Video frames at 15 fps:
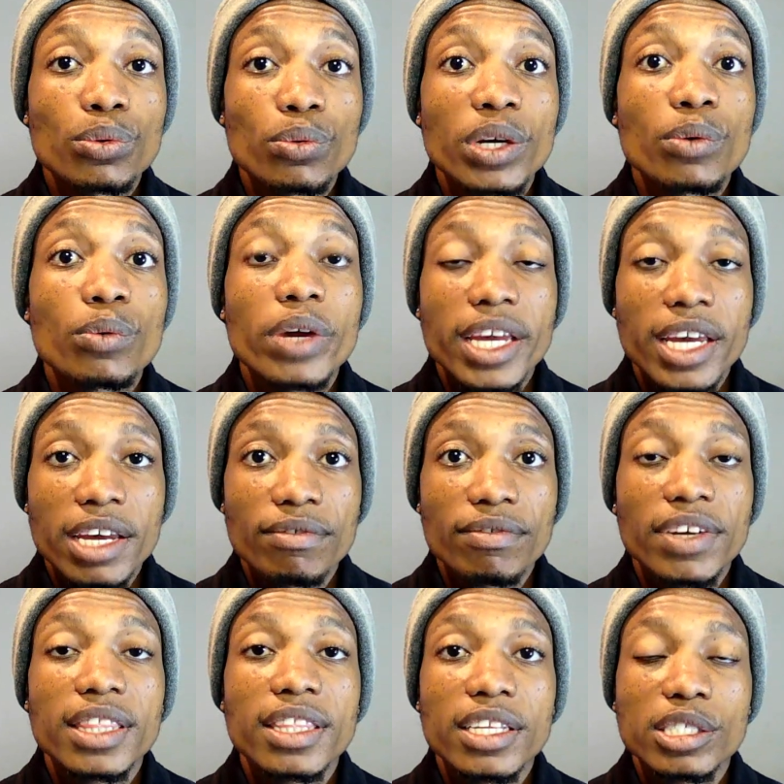wing we have
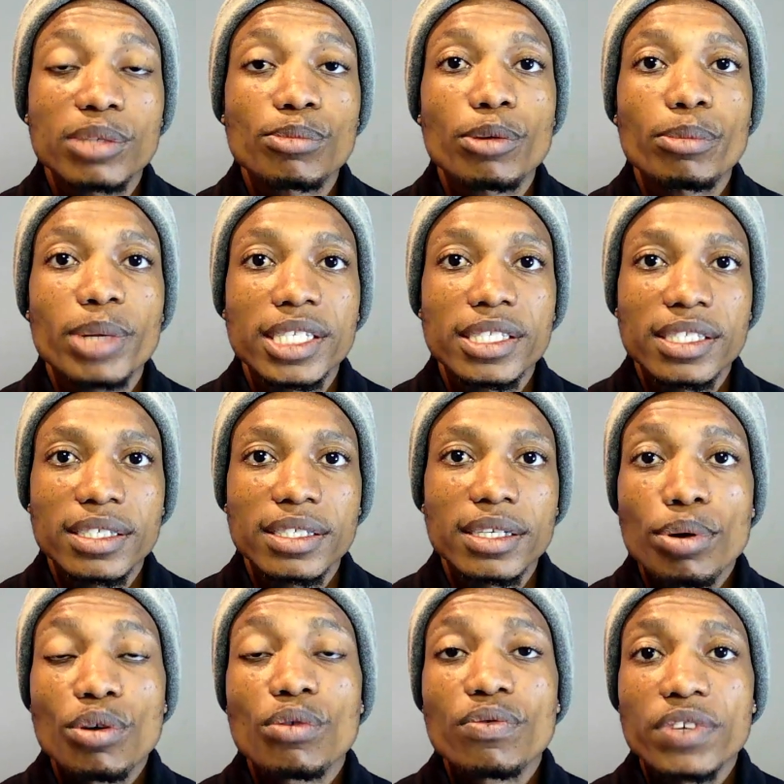at this moment
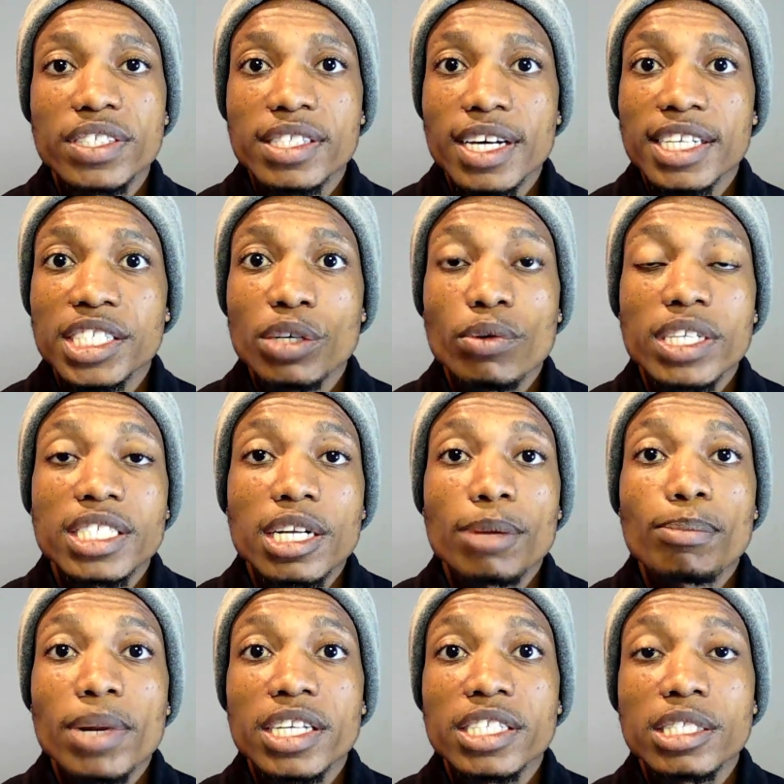proof is that he was
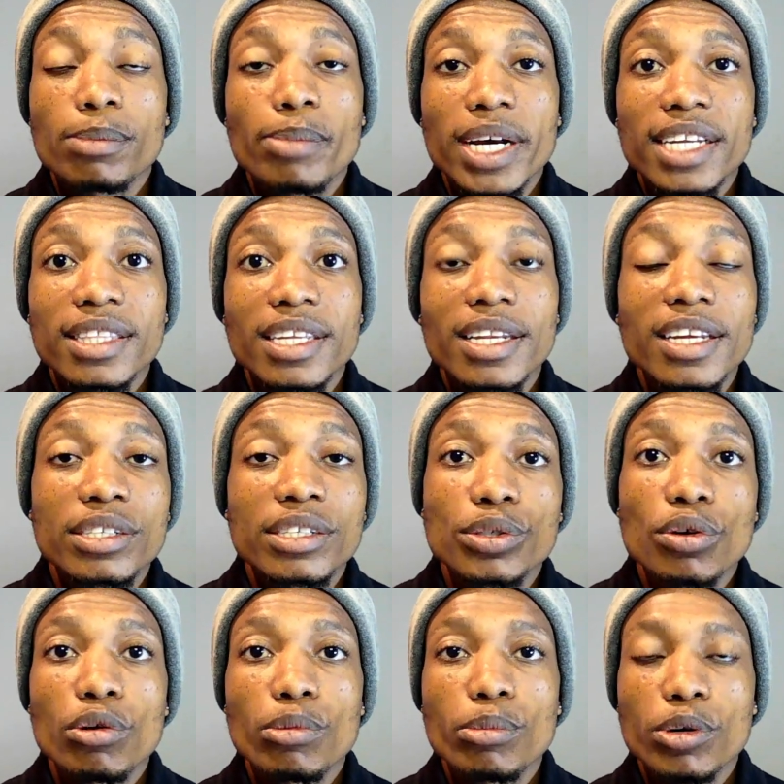replaced by Dylan
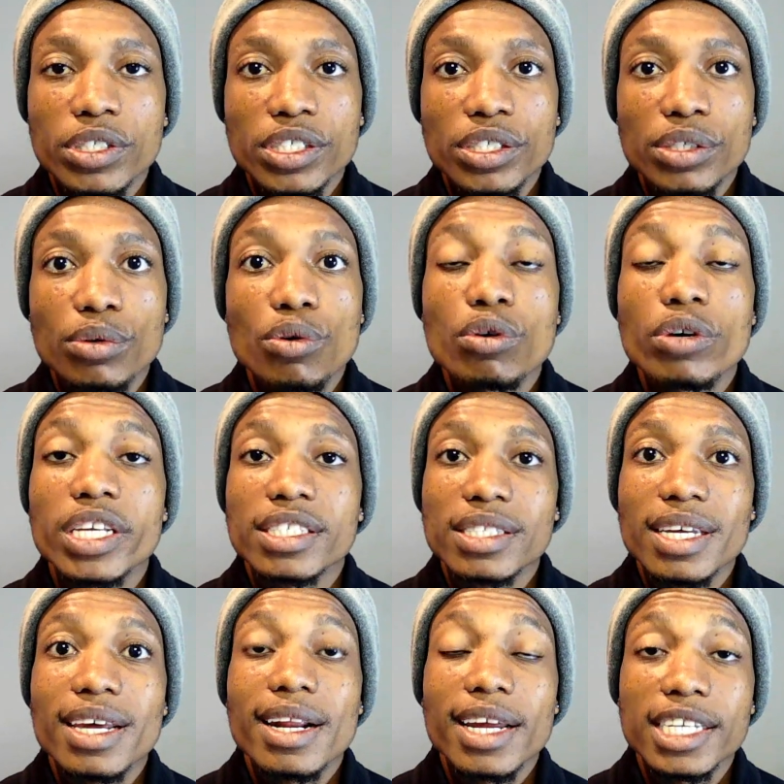Solomons, who is
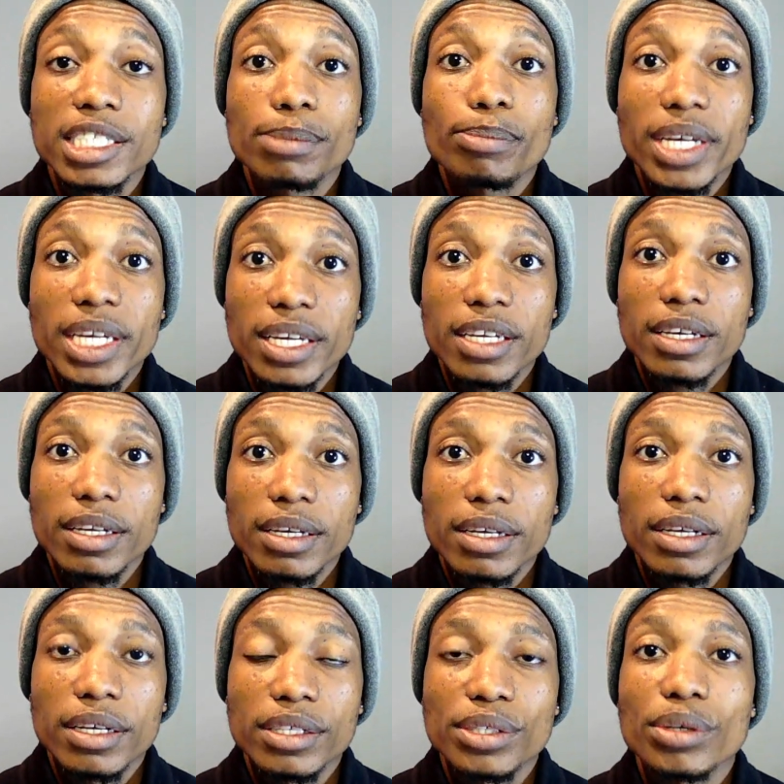a right back.
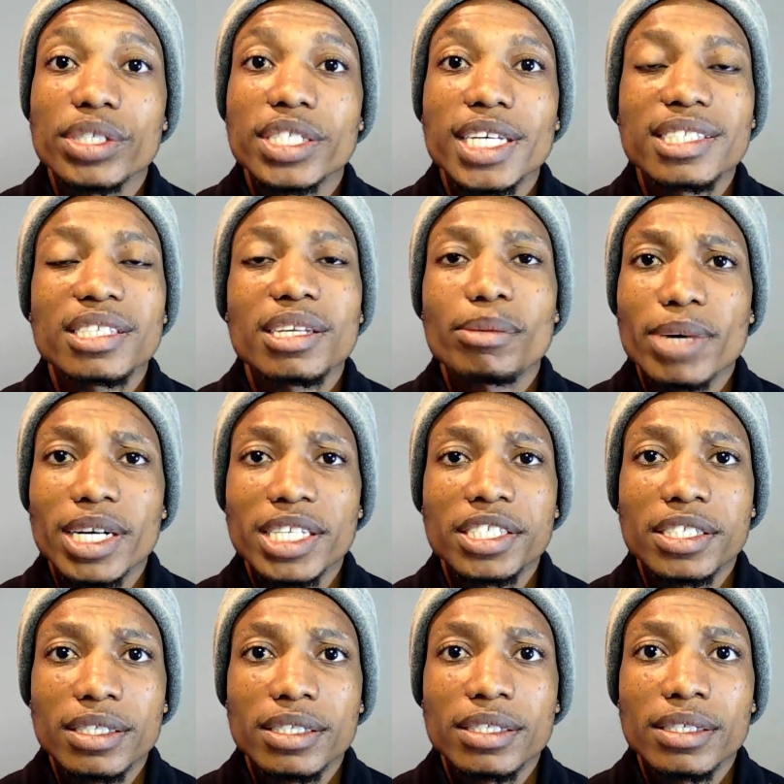So just
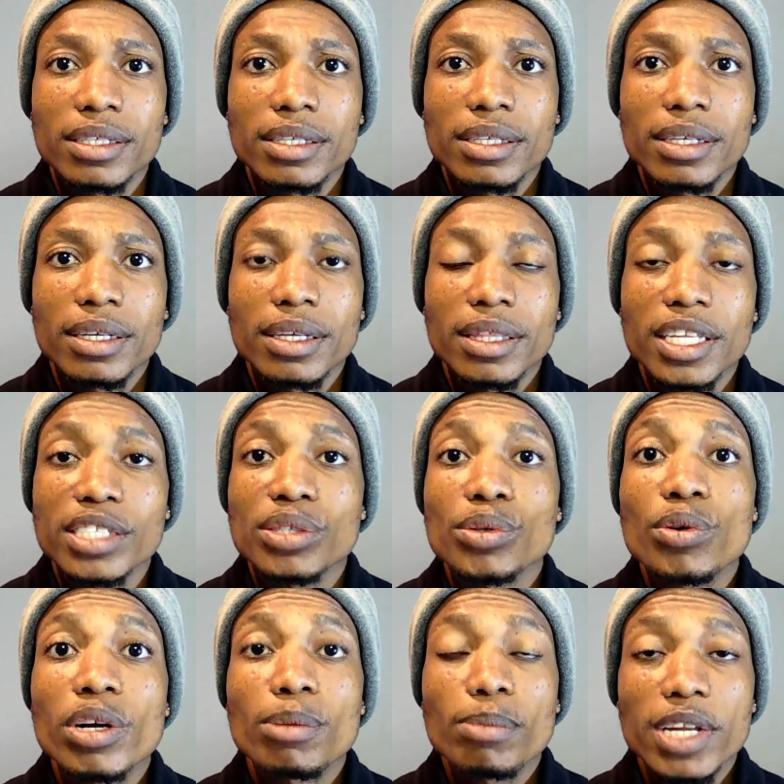imagine, there's
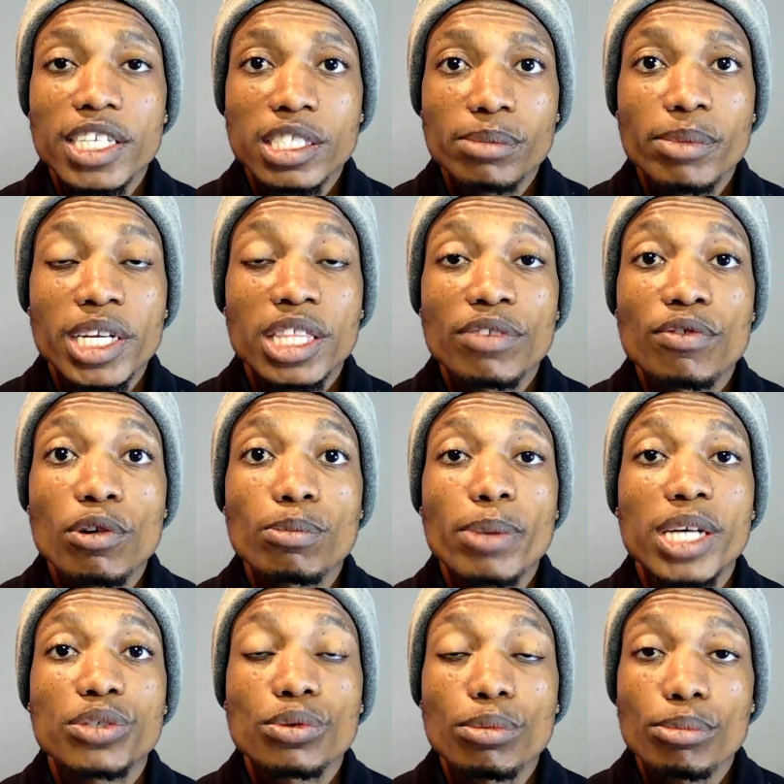no replacement for
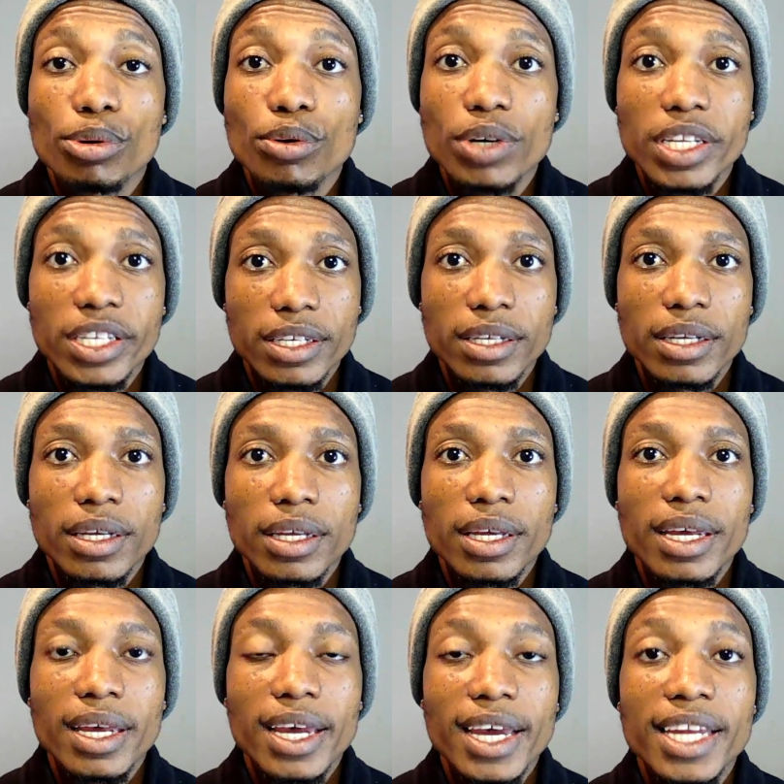Basomboli.
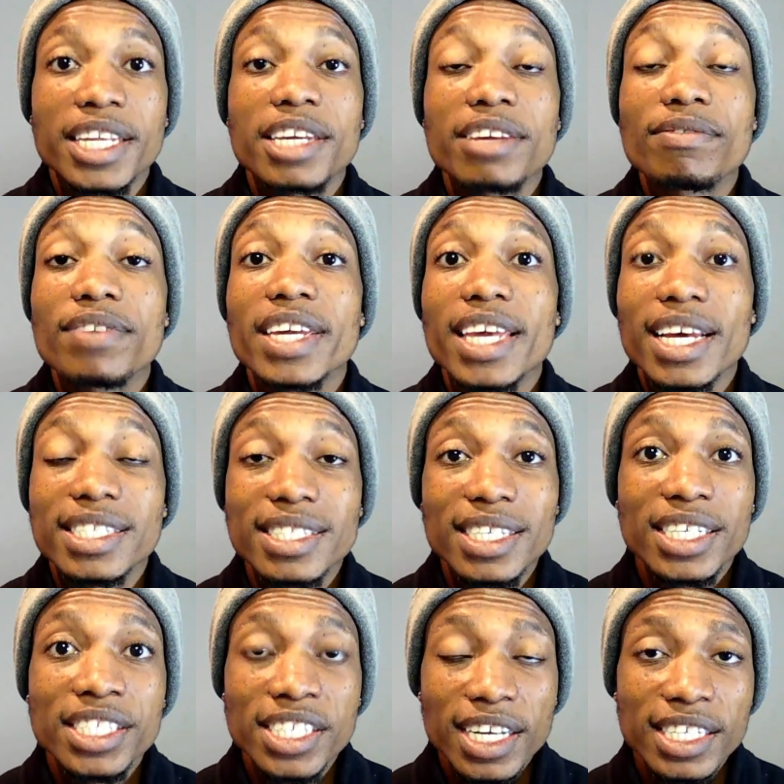And if he gets
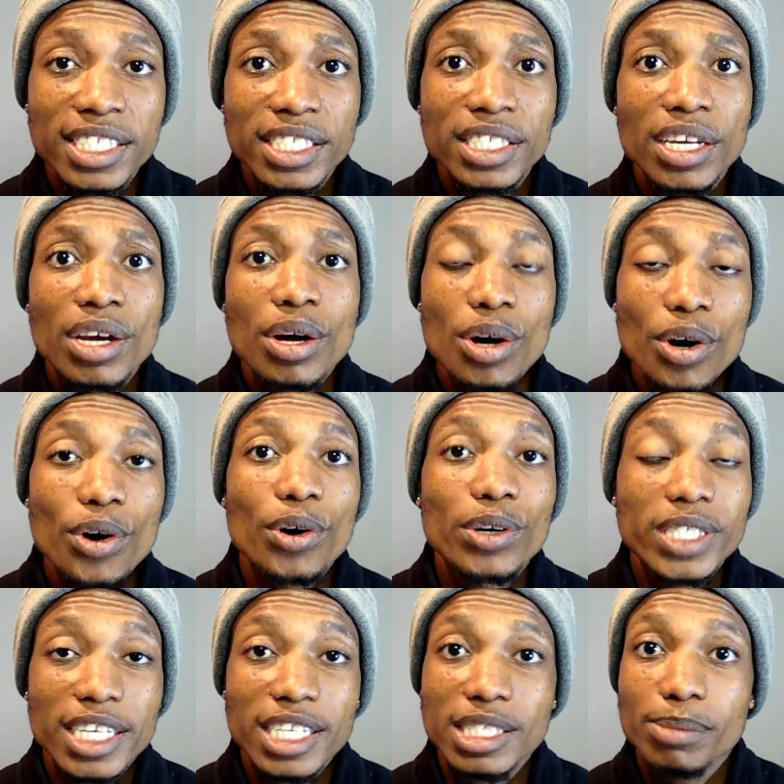injured or
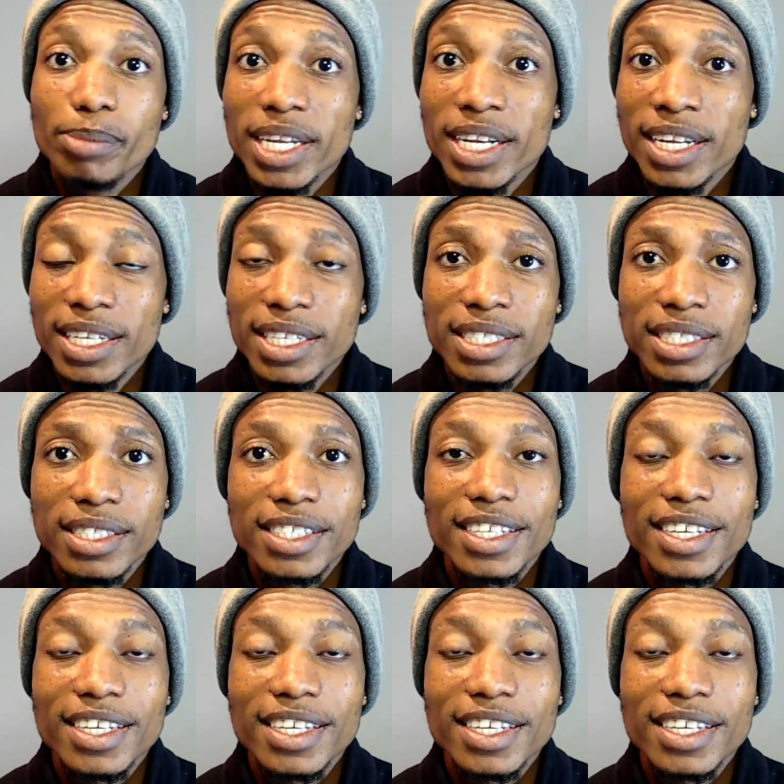suspended,